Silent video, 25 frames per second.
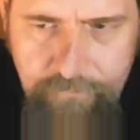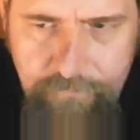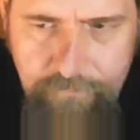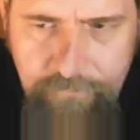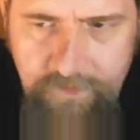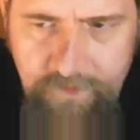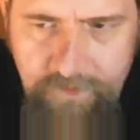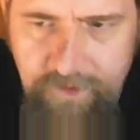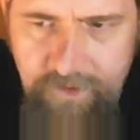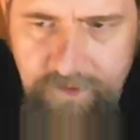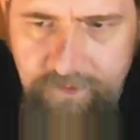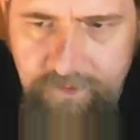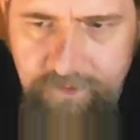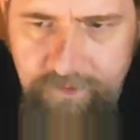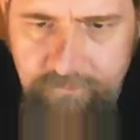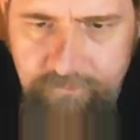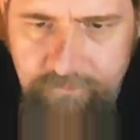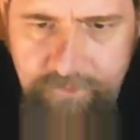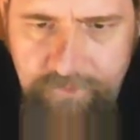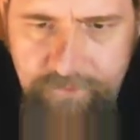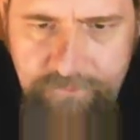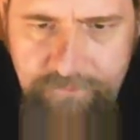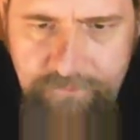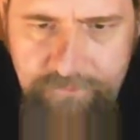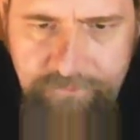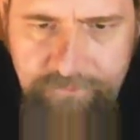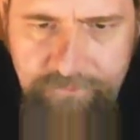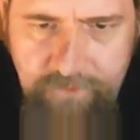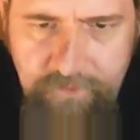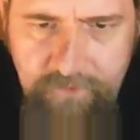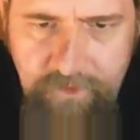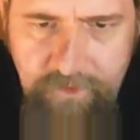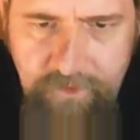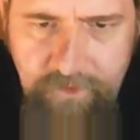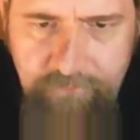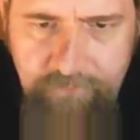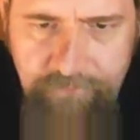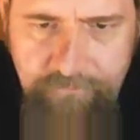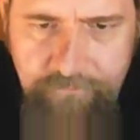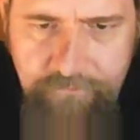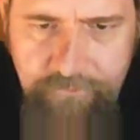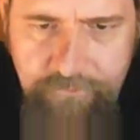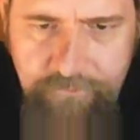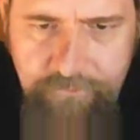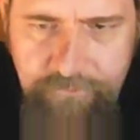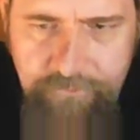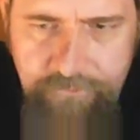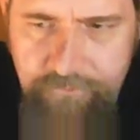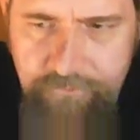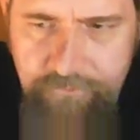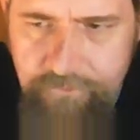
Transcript: I gotta get rid of this ad first.